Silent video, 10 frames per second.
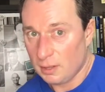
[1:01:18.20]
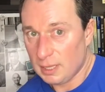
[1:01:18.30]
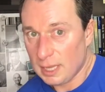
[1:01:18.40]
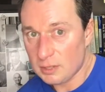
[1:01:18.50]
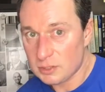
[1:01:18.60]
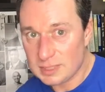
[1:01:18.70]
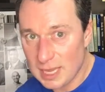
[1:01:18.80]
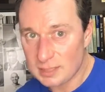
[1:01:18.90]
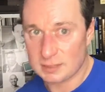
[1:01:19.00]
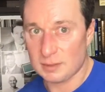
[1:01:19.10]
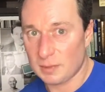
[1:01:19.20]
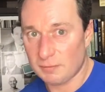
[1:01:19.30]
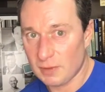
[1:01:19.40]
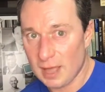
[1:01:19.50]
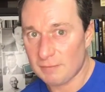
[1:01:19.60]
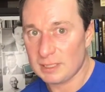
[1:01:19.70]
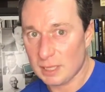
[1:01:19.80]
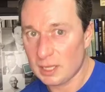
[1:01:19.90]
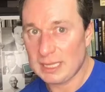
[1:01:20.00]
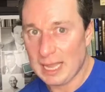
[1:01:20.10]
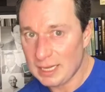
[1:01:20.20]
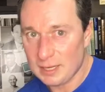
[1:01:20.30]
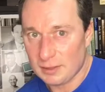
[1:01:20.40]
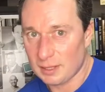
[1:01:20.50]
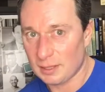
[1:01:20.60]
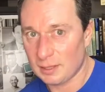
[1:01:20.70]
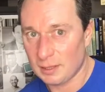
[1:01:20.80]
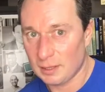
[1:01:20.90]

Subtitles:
you can't just ask them if you haven't done anything.